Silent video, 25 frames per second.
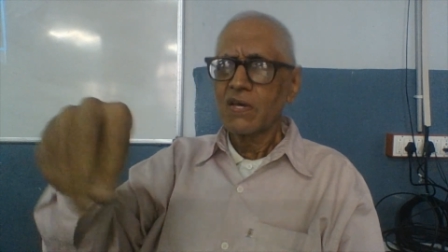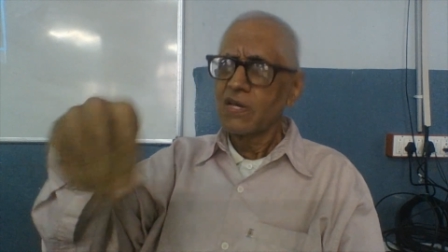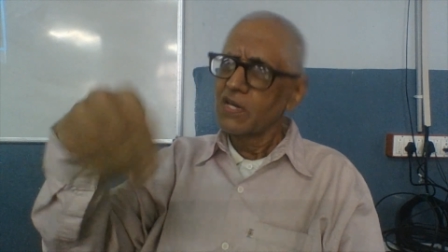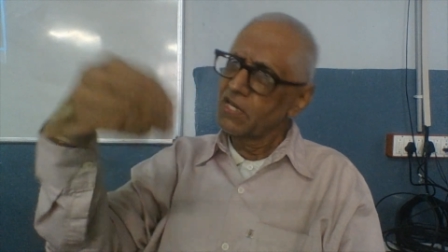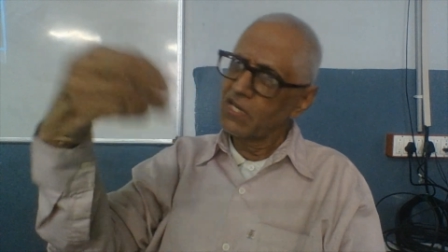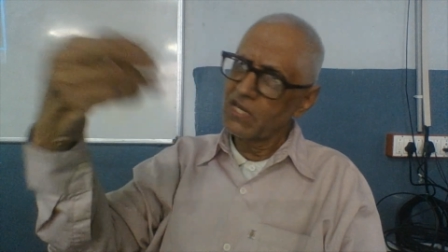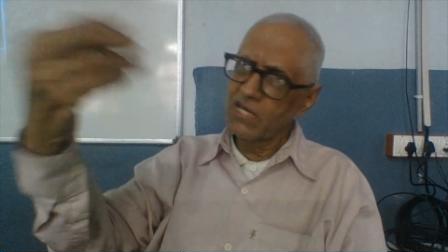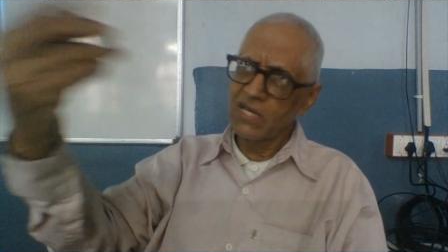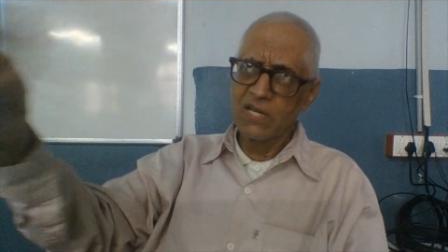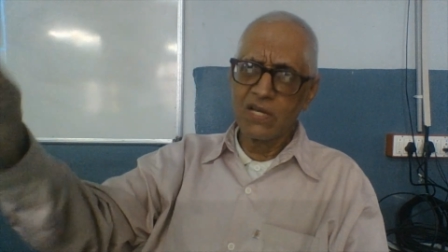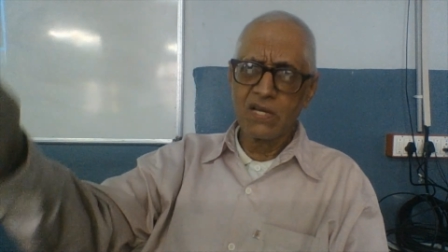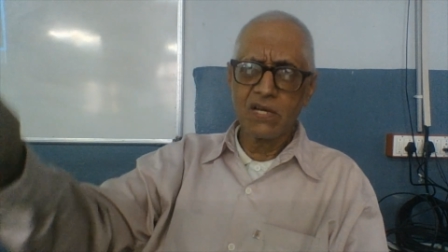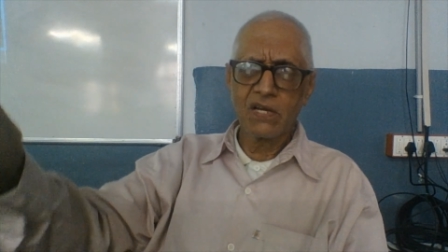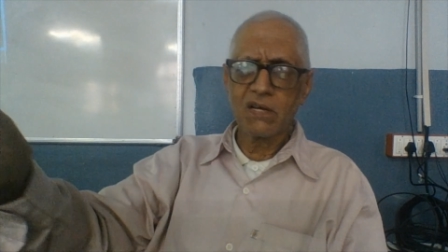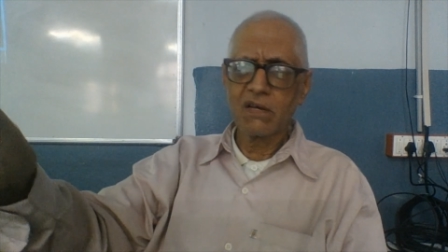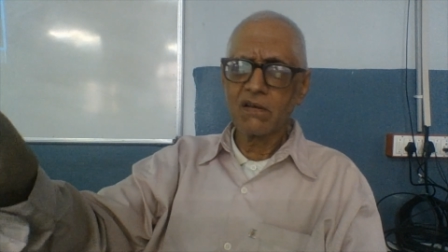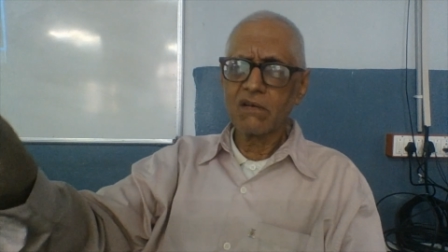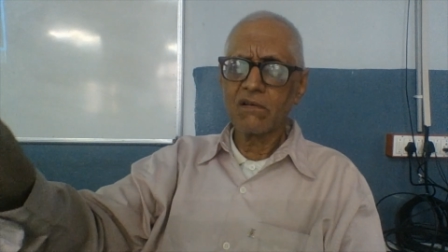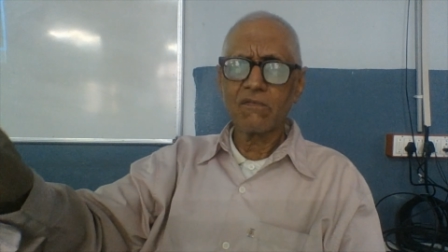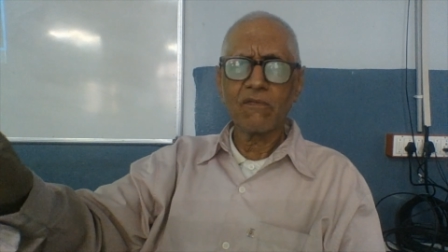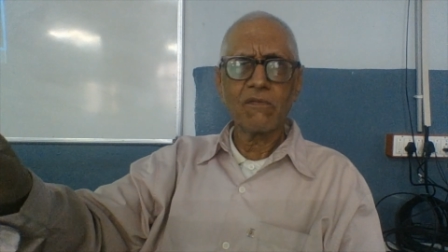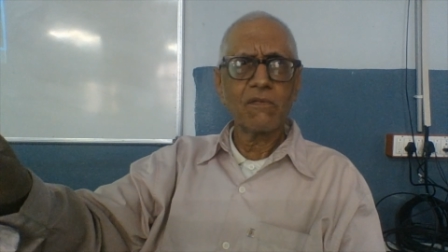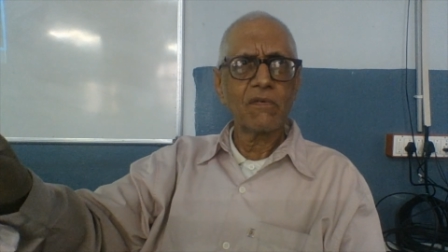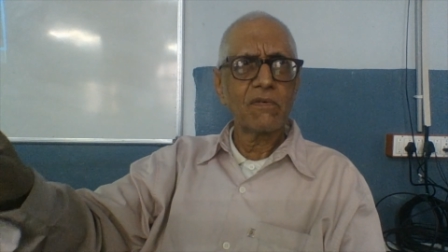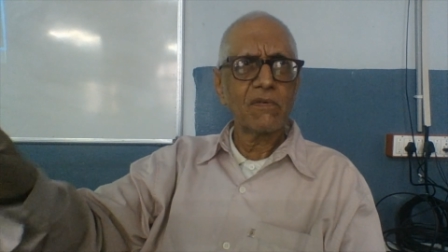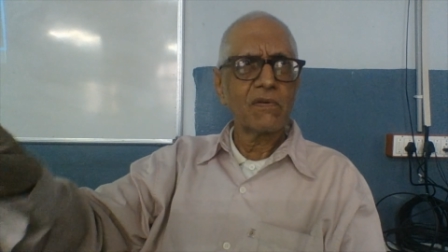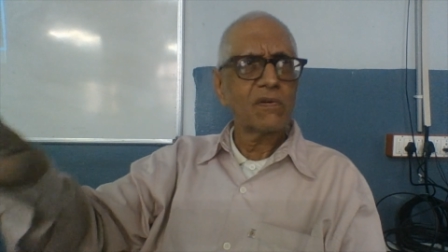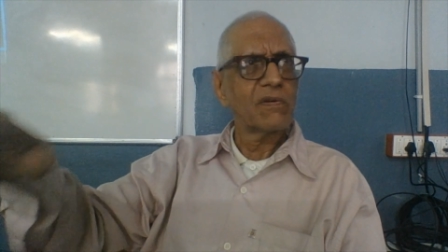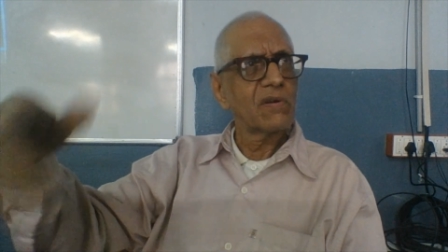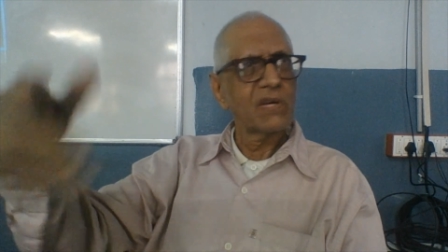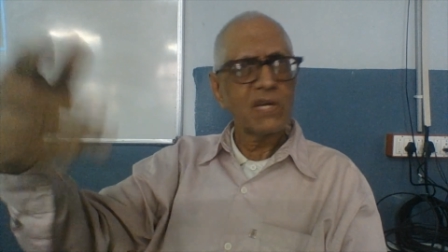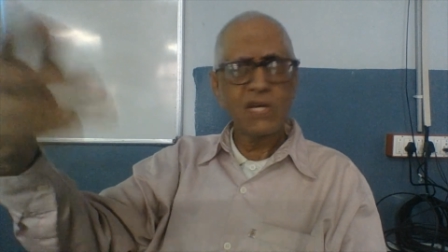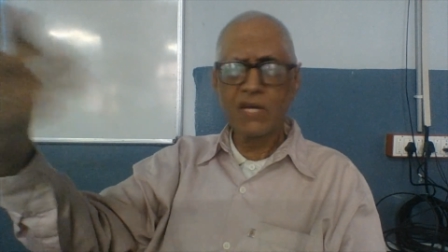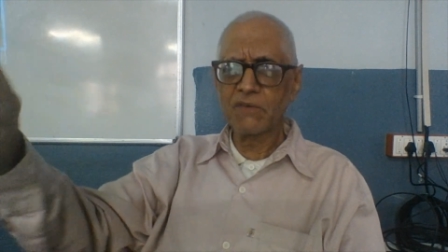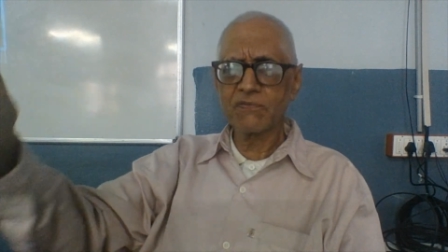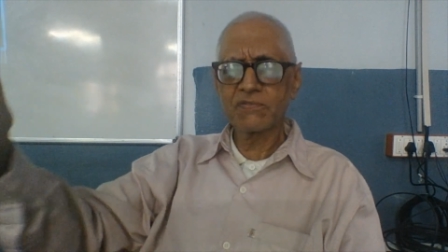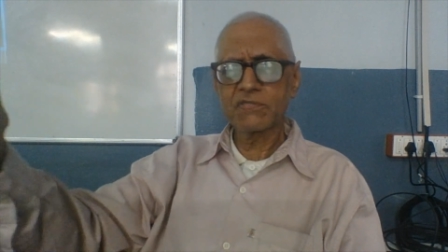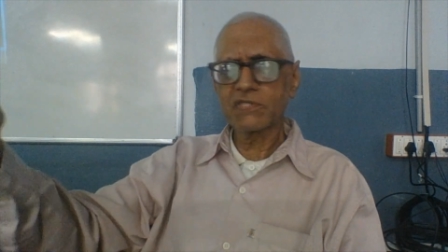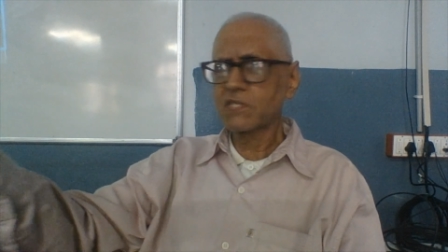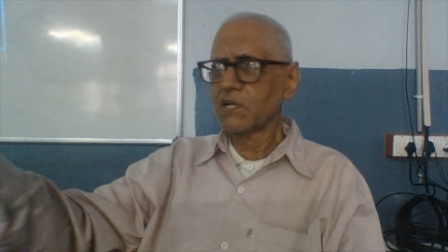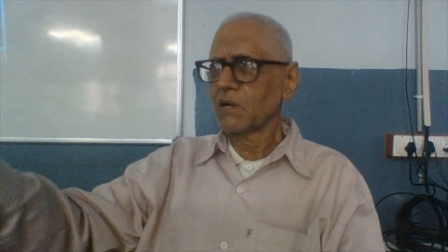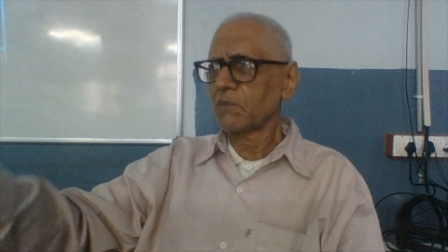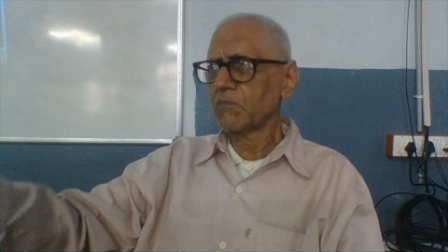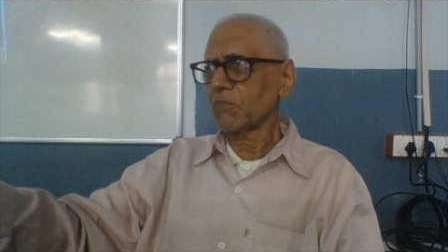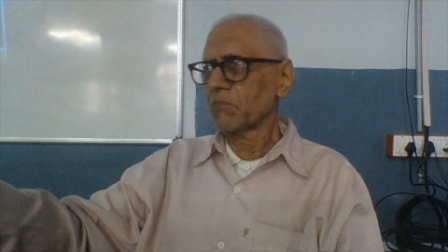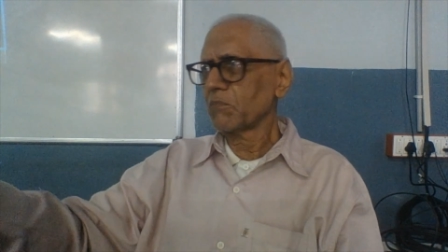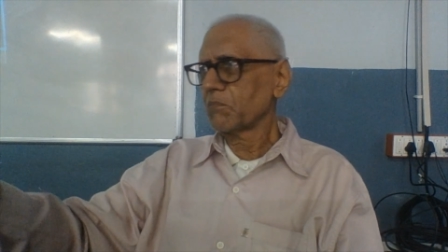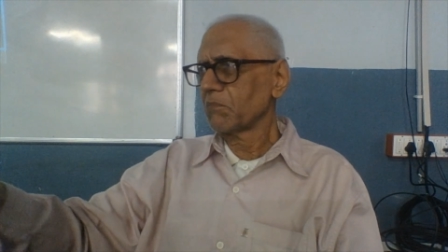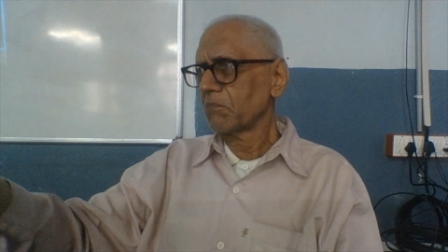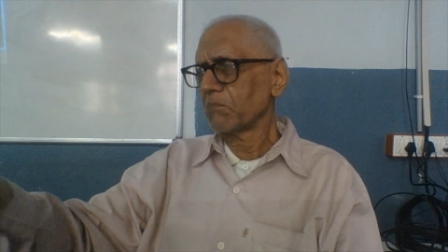He gives
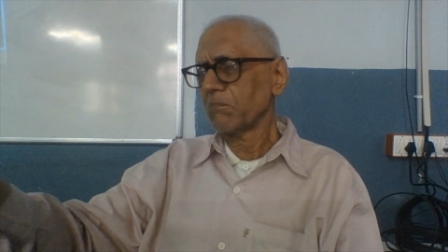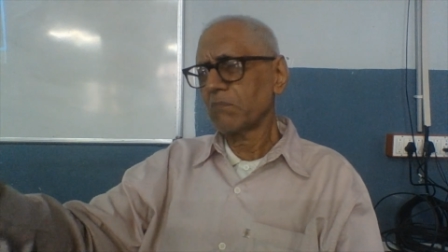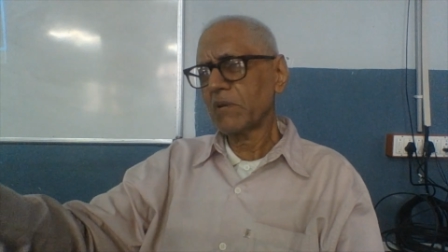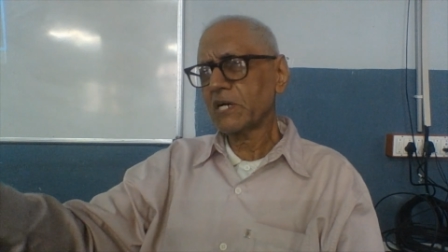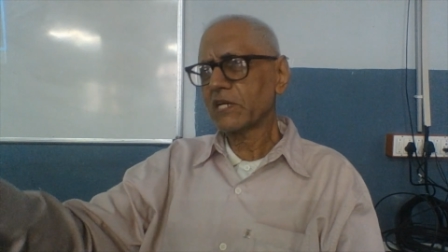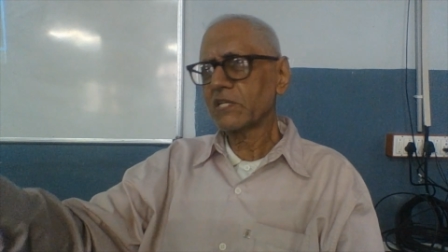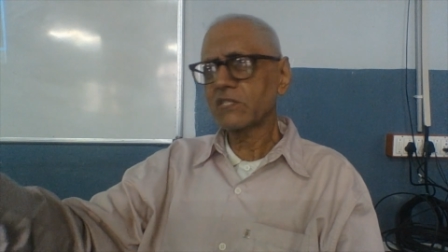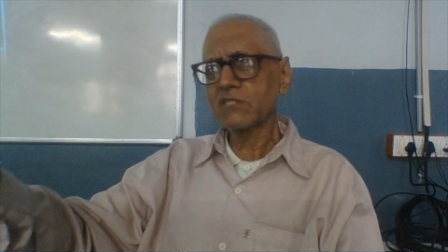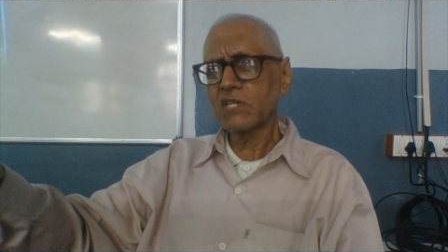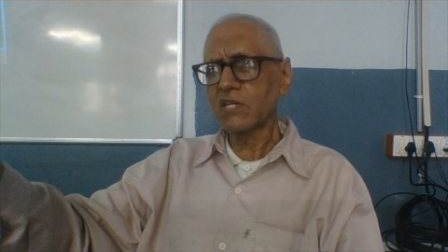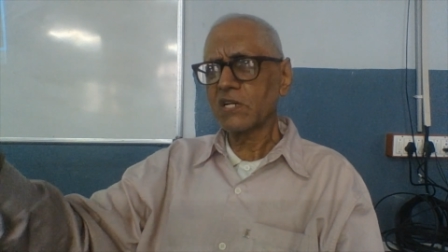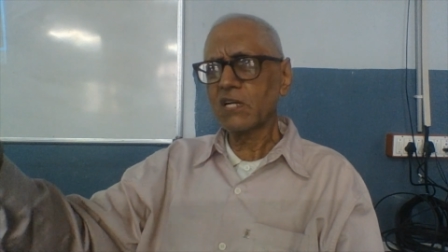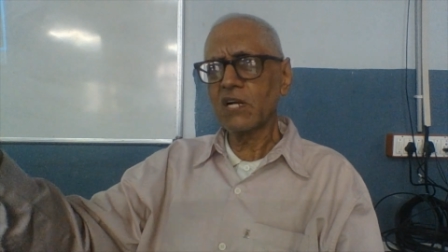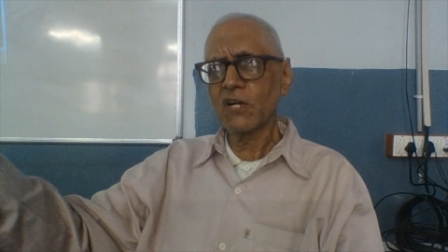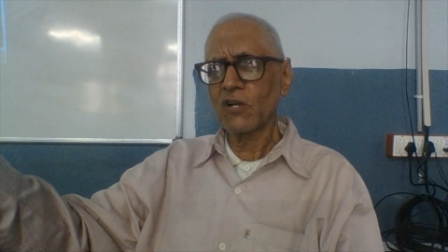some medicine